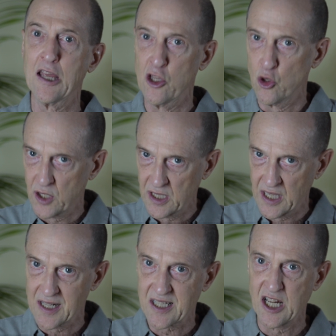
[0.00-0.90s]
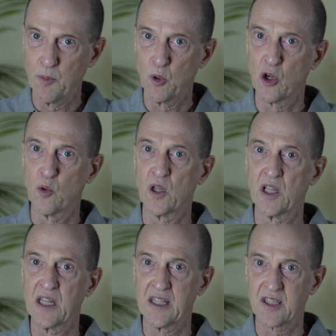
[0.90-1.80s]
you can get a similar
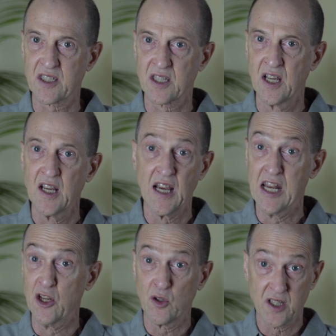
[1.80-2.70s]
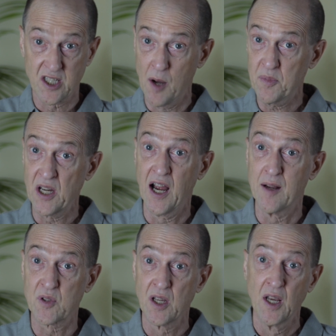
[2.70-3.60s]
release. And you can
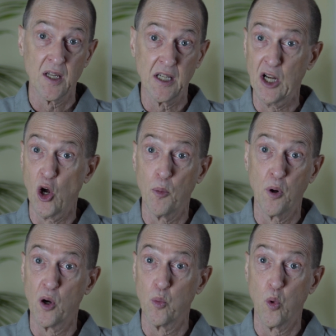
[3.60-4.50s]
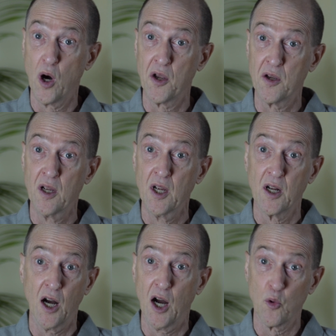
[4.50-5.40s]
sometimes, put one
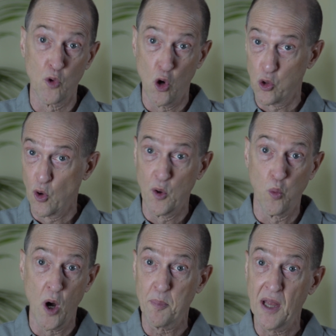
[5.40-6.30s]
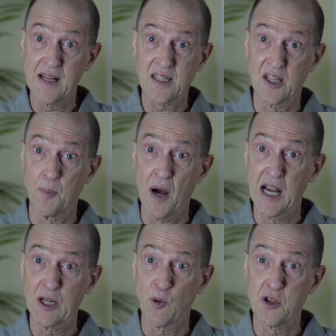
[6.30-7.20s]
roller in one place in the
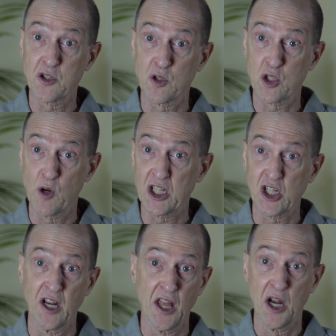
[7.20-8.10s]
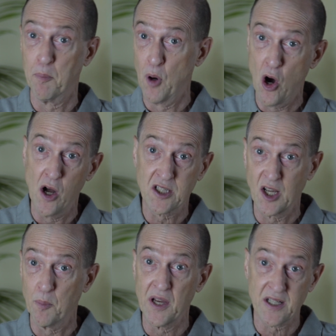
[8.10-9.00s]
body where there's restriction and a ball
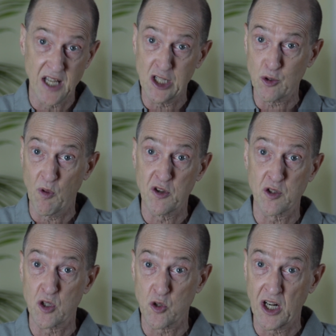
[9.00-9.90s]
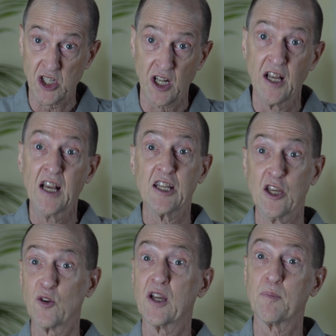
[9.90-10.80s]
someplace else where there's restriction.
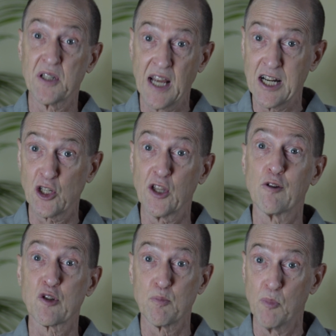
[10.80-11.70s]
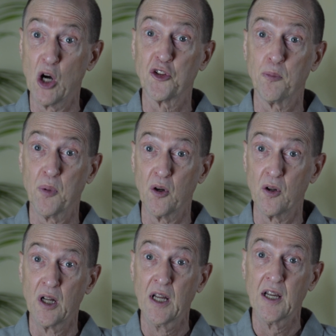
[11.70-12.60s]
You can potentially use
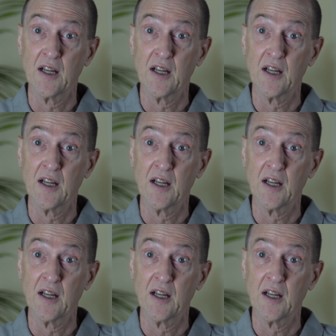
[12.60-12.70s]
multiple